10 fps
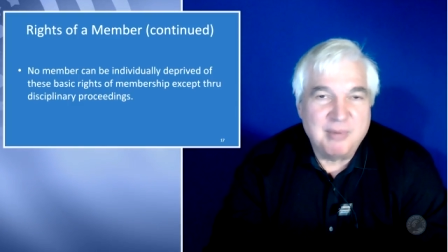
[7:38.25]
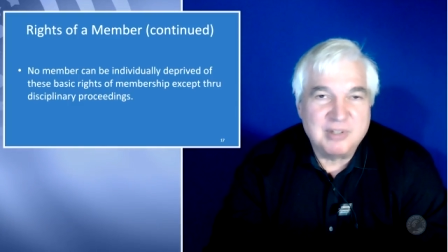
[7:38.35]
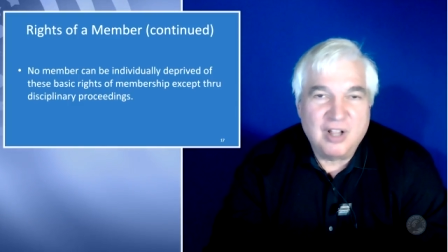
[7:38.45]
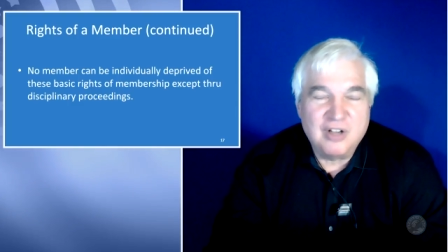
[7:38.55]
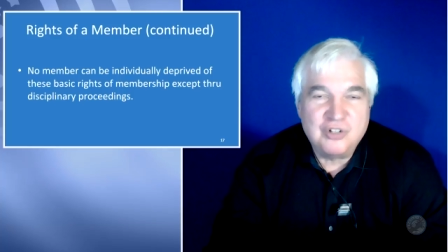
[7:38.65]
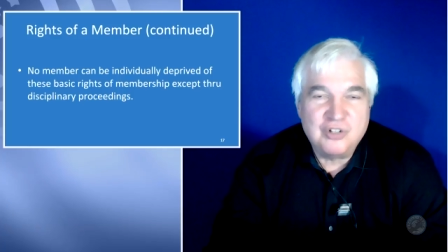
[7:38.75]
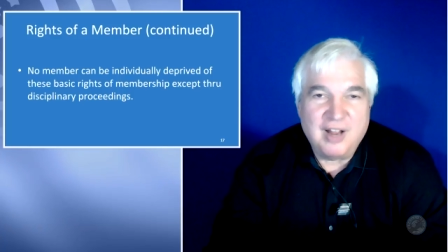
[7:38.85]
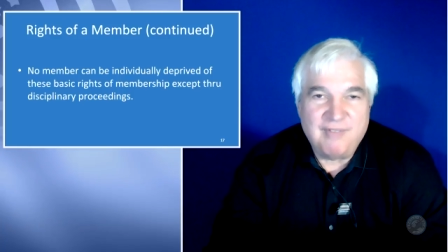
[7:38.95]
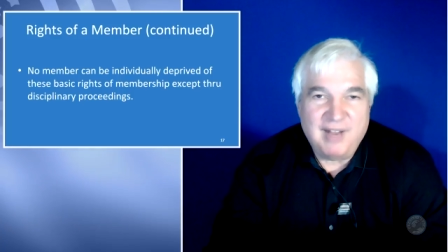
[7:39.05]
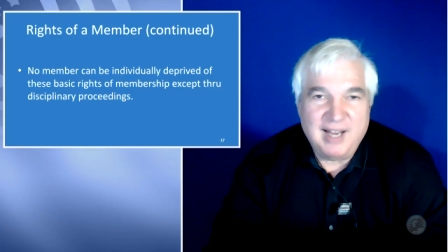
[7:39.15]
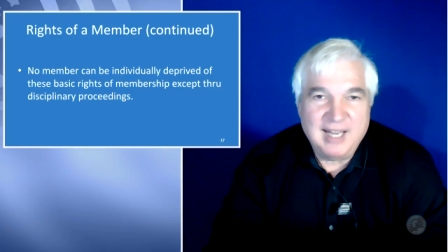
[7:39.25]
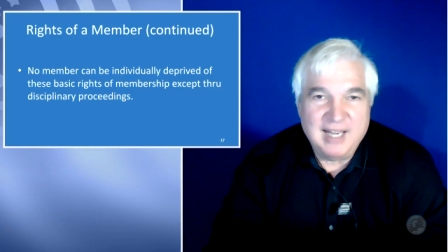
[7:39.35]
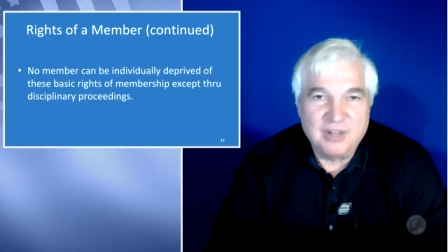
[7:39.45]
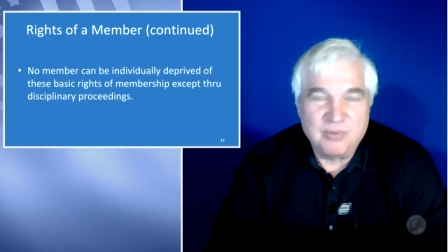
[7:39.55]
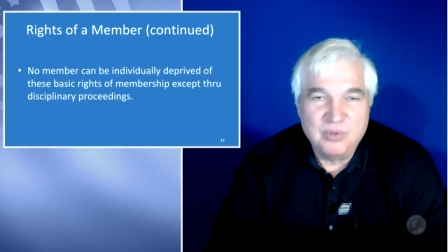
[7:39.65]
as long as you're not violating
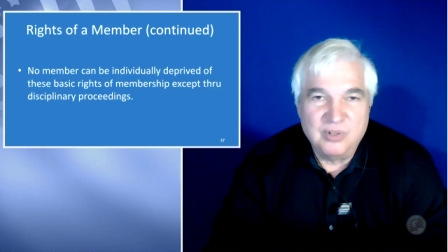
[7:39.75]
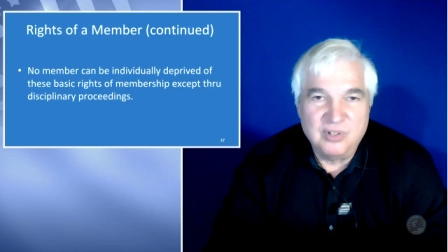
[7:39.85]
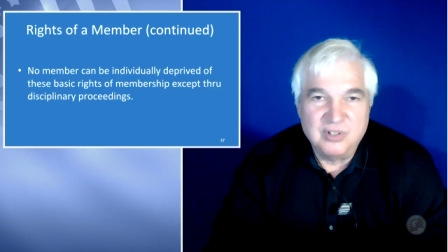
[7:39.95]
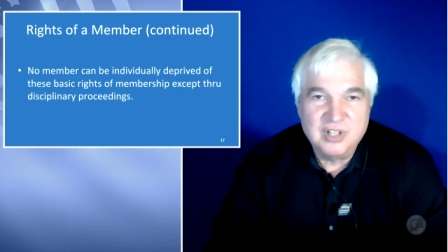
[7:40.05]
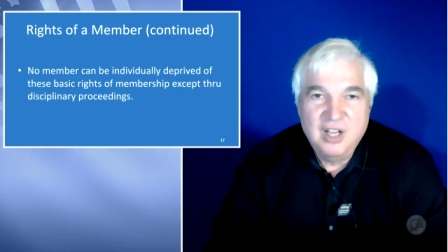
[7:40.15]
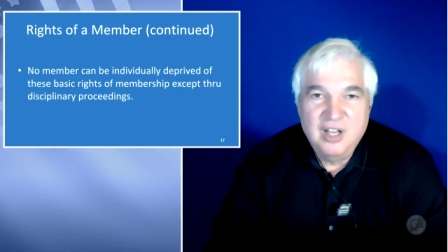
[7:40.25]
the rules,